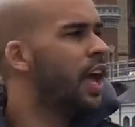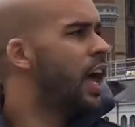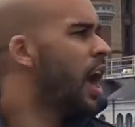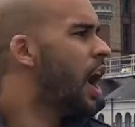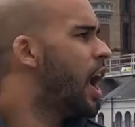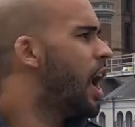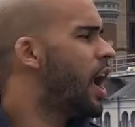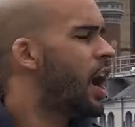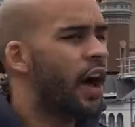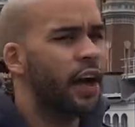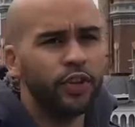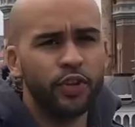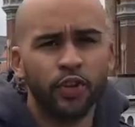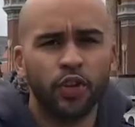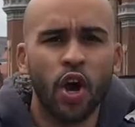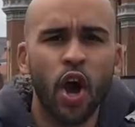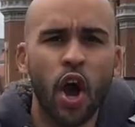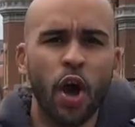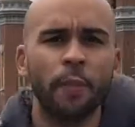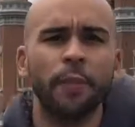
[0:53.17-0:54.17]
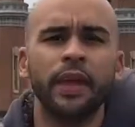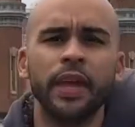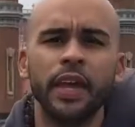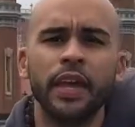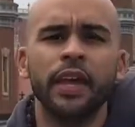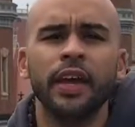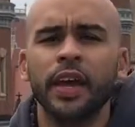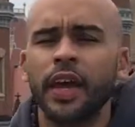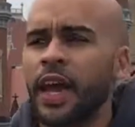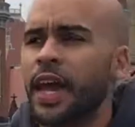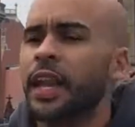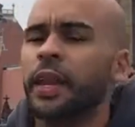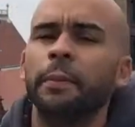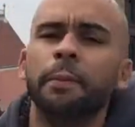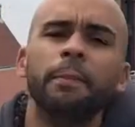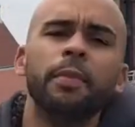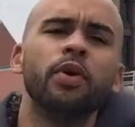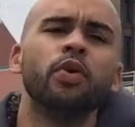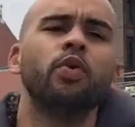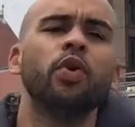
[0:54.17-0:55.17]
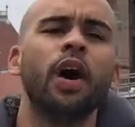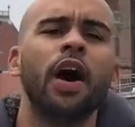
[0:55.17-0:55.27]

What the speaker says: You caught me in the middle